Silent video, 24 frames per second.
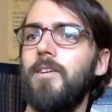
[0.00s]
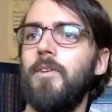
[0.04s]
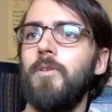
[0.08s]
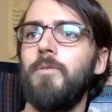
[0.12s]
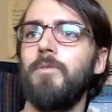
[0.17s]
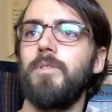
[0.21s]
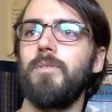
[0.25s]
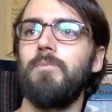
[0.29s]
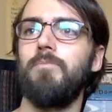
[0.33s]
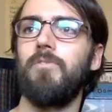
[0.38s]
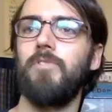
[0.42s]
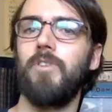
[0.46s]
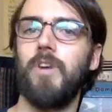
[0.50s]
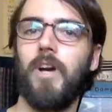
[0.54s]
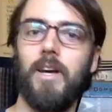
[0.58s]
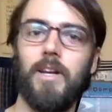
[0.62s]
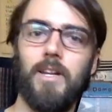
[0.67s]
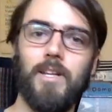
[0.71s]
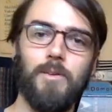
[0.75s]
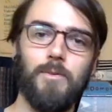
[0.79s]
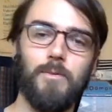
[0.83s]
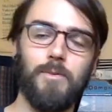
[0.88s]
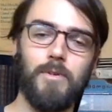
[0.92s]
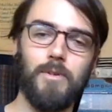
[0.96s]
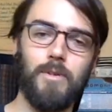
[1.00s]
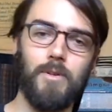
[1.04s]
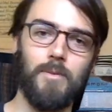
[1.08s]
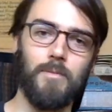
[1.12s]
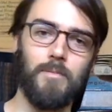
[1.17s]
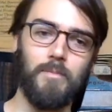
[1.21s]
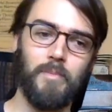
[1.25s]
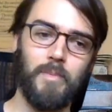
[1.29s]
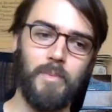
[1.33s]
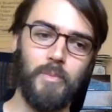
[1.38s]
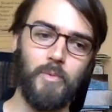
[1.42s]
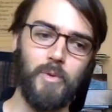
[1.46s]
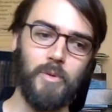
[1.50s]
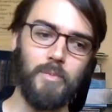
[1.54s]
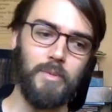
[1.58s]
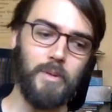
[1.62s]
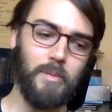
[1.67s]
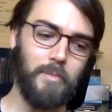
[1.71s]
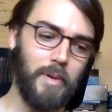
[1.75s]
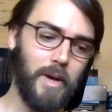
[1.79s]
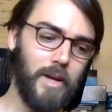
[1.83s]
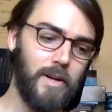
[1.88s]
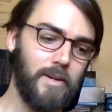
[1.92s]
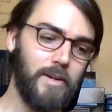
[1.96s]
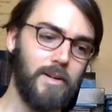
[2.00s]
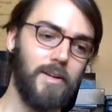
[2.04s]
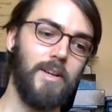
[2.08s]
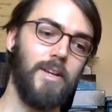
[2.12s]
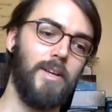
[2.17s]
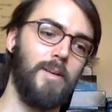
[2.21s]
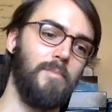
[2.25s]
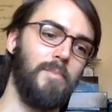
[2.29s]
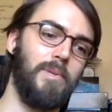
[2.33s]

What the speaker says: Some variety would be better,